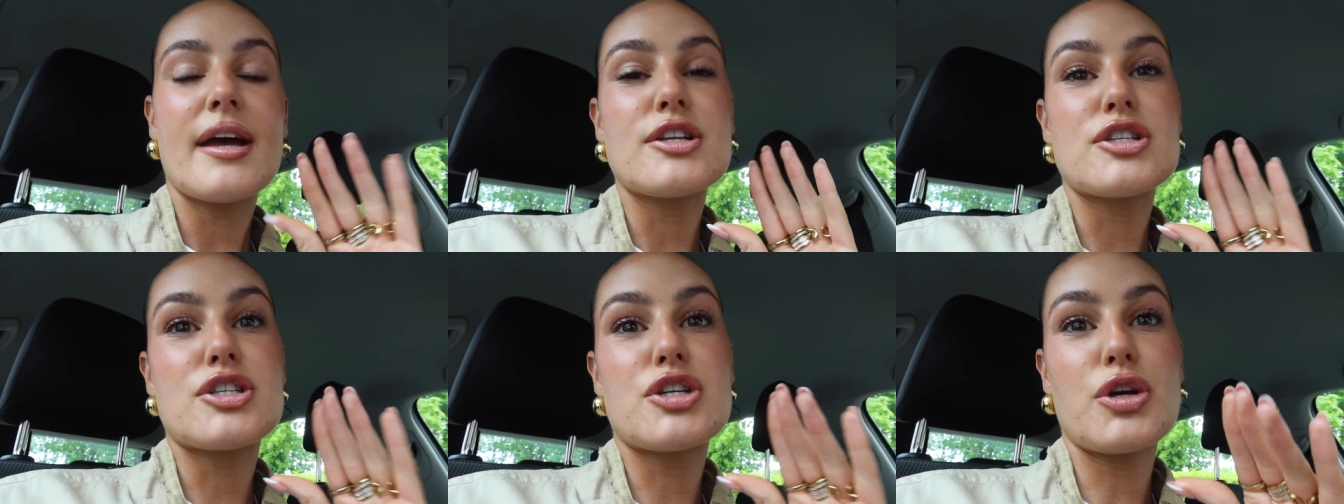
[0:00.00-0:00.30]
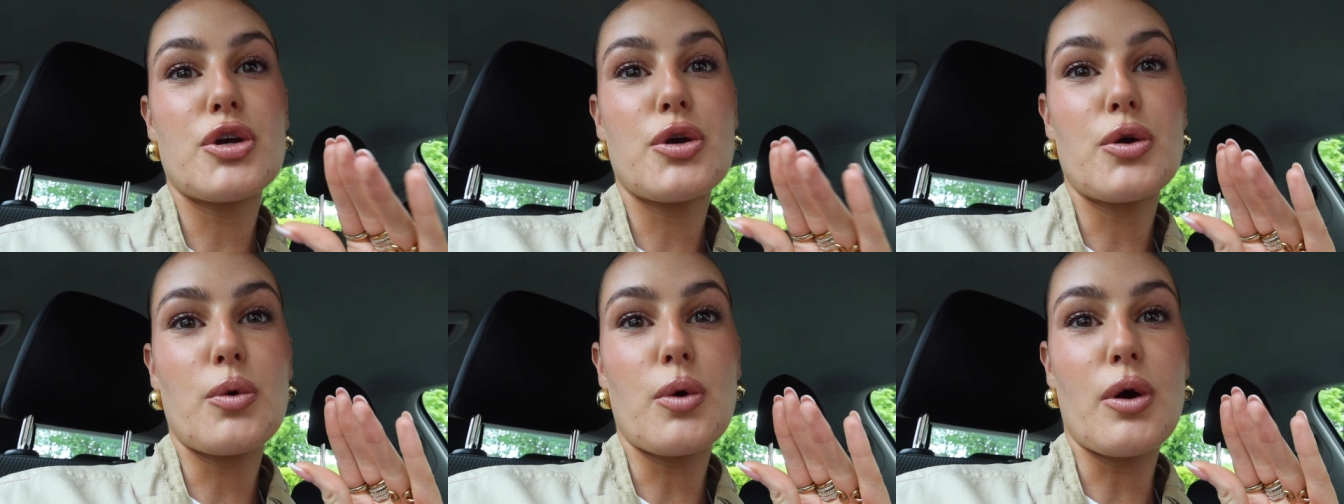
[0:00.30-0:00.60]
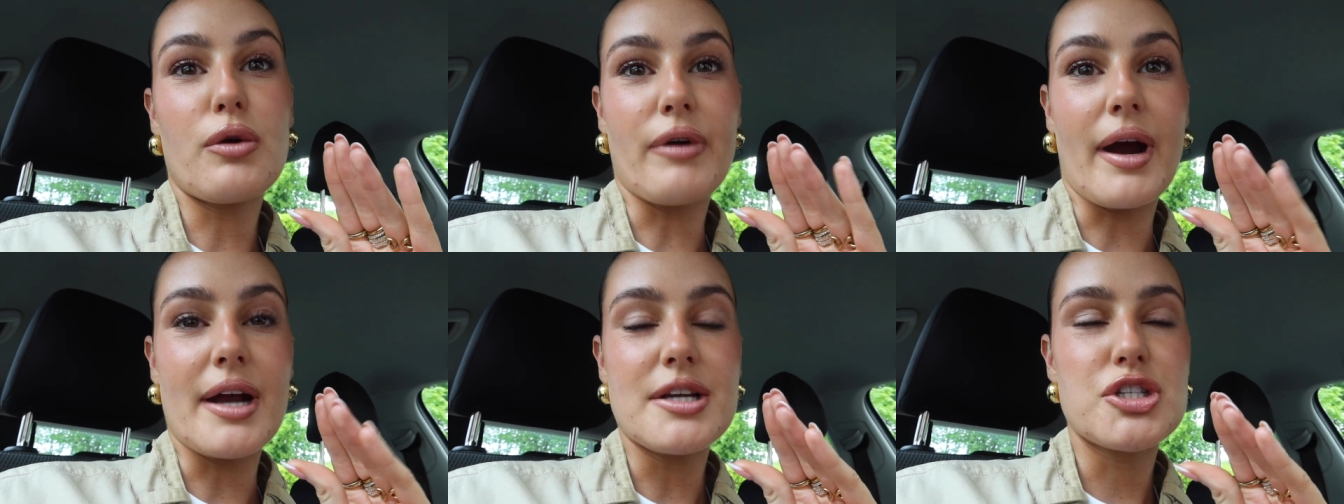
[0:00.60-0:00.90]
to
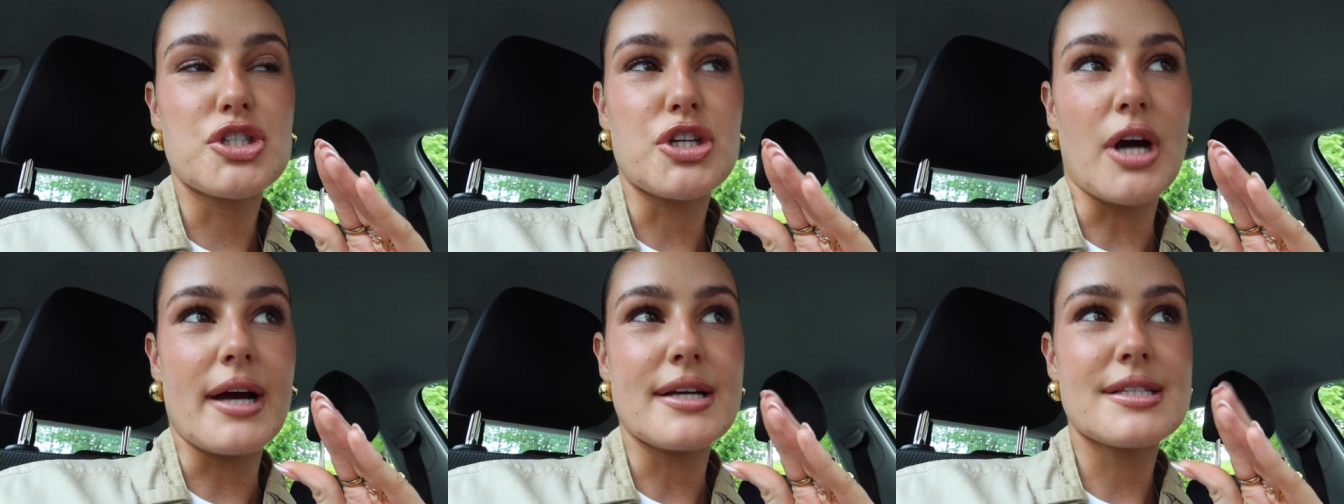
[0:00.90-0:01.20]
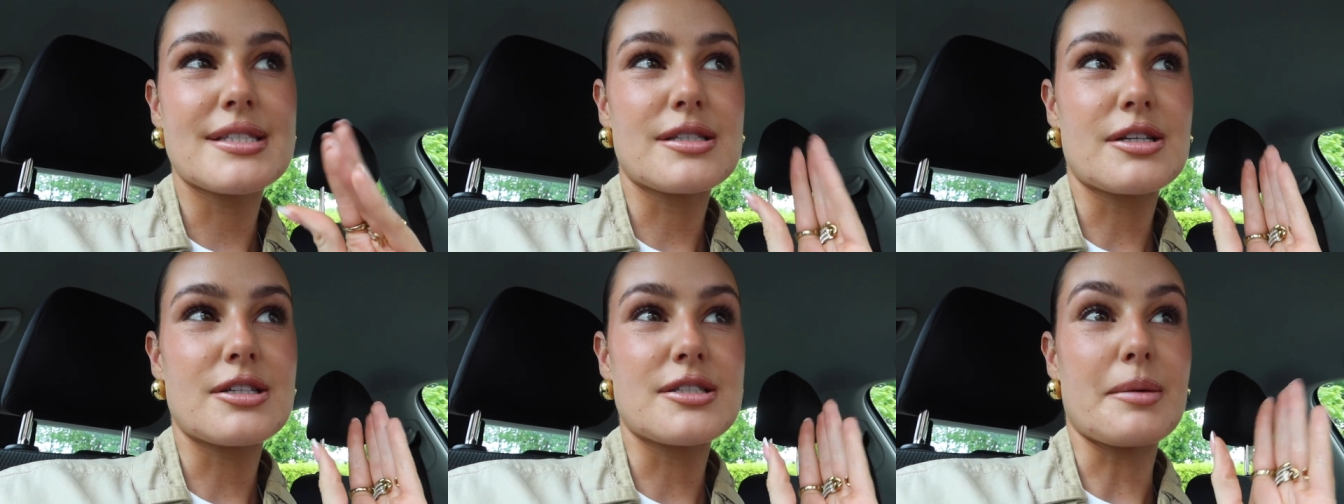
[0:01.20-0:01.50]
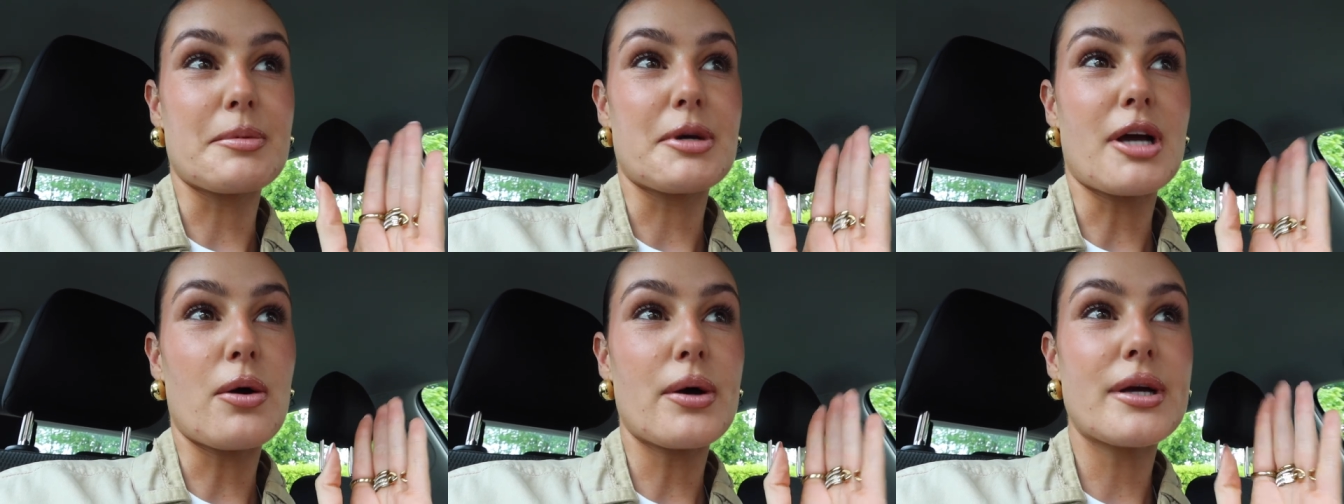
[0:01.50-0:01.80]
rent a dress because
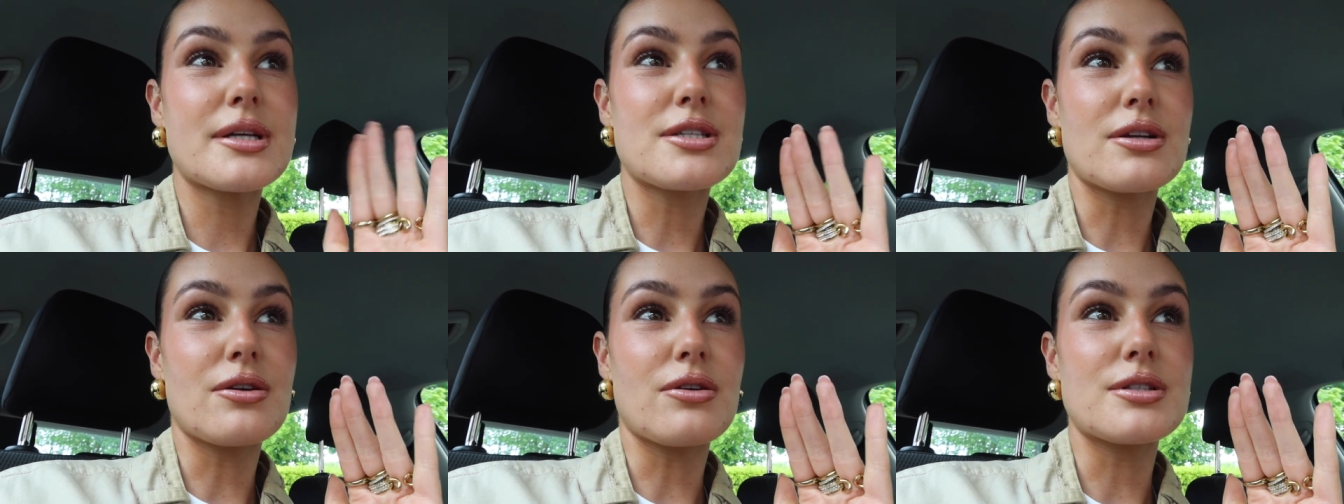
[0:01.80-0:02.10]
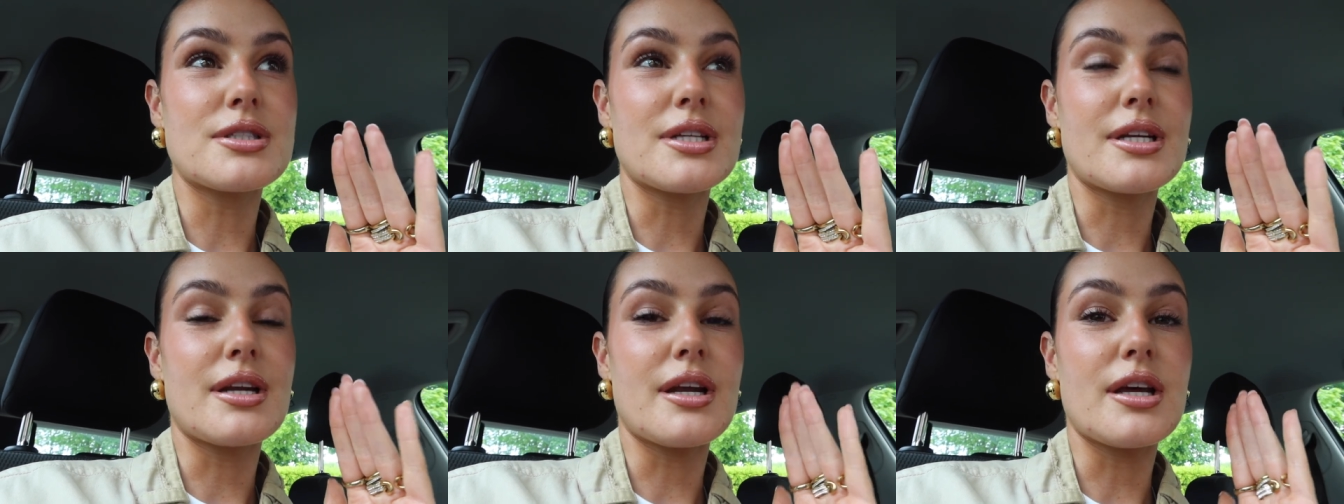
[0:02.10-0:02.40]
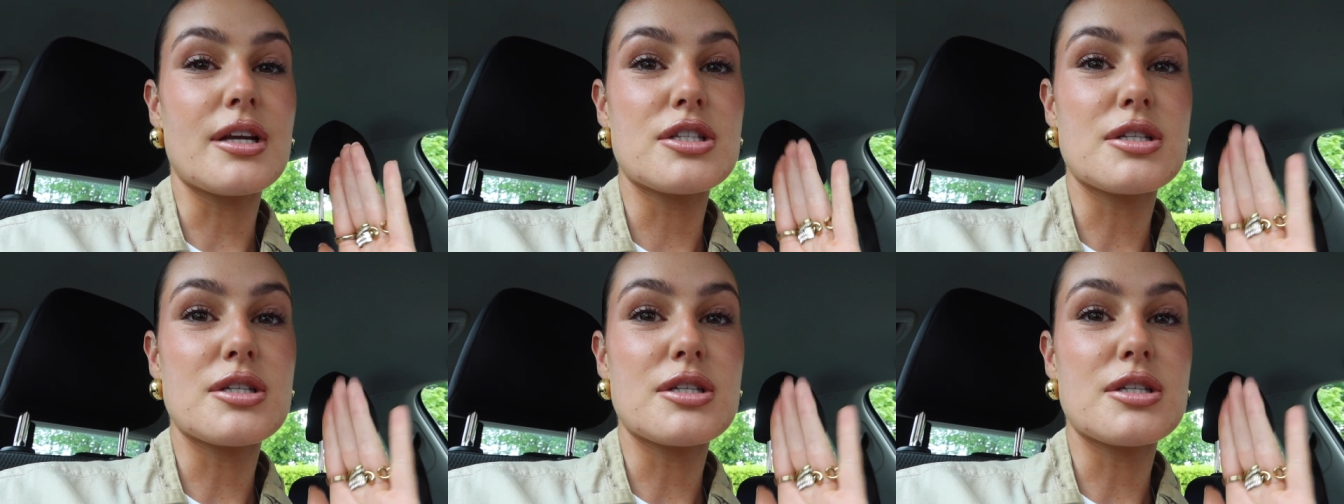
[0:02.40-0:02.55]
I'm going to London